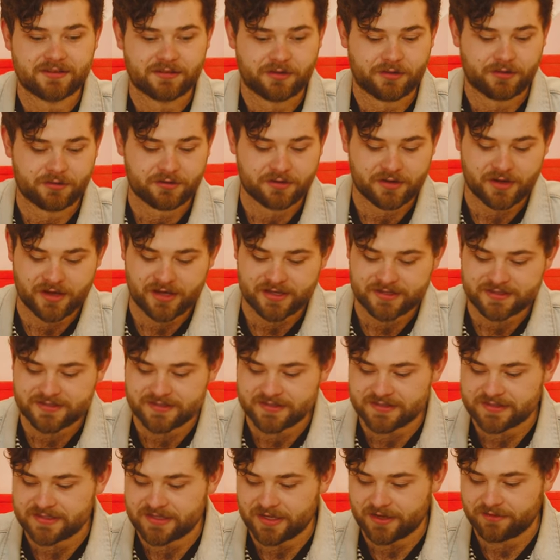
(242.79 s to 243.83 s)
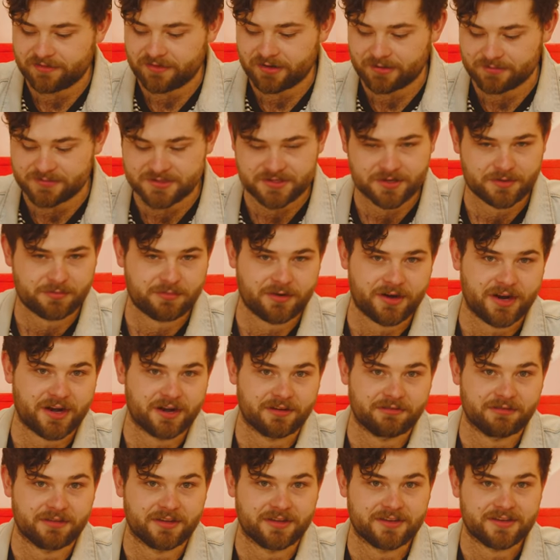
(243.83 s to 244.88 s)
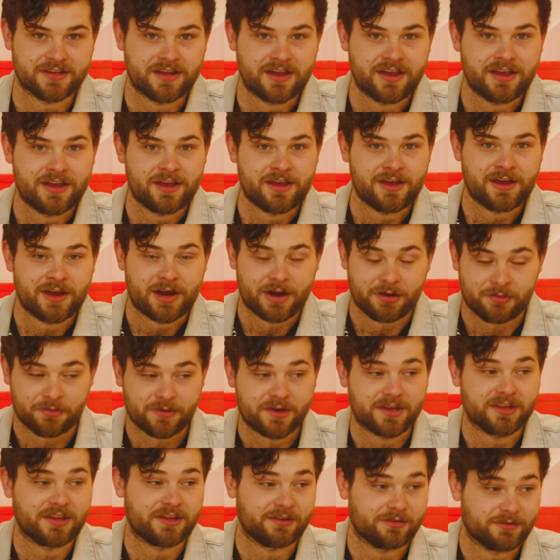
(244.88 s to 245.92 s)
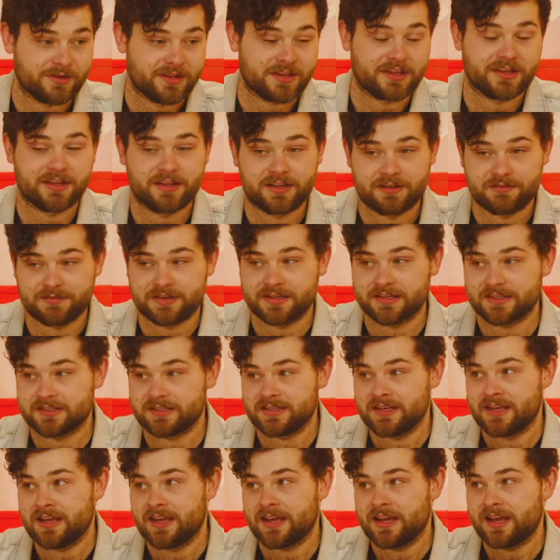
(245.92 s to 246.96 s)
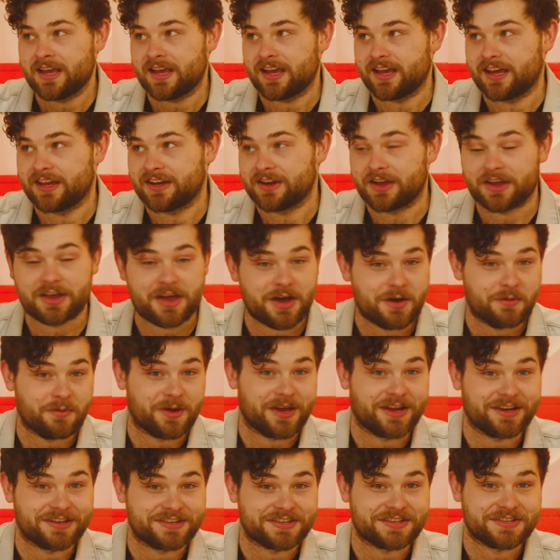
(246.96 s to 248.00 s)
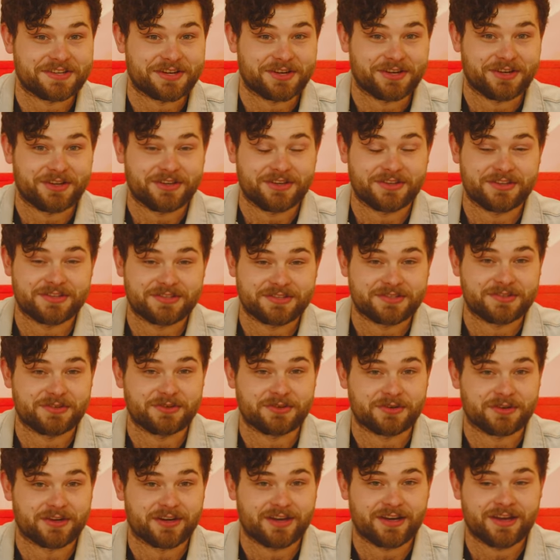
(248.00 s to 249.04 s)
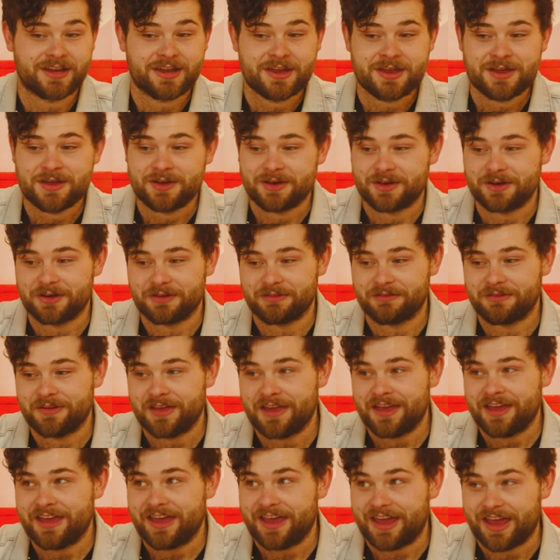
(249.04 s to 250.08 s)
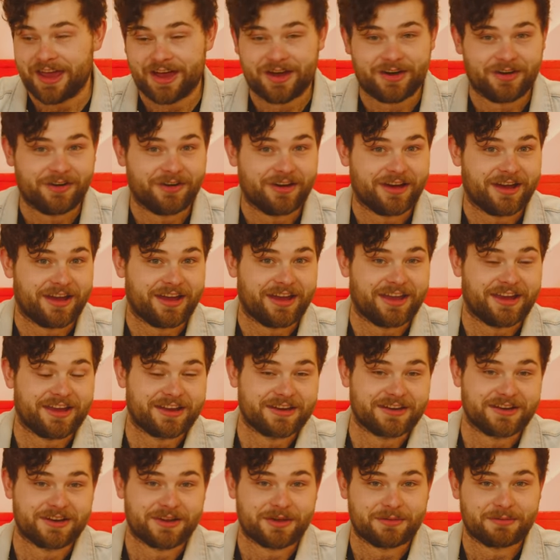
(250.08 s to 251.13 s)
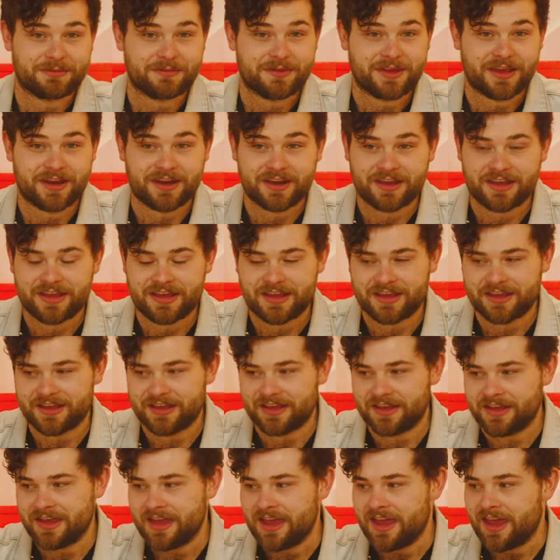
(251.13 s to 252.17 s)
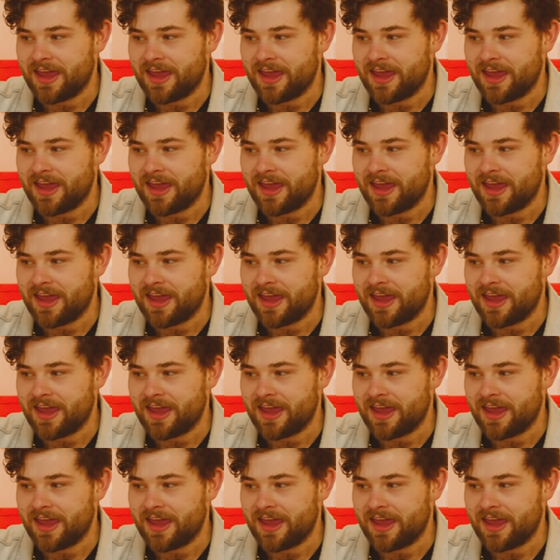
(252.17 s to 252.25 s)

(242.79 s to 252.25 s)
and long nights and stuff. And I'm so proud of it. I really, really love it. And I can't wait to tell you the story of how I ended up getting here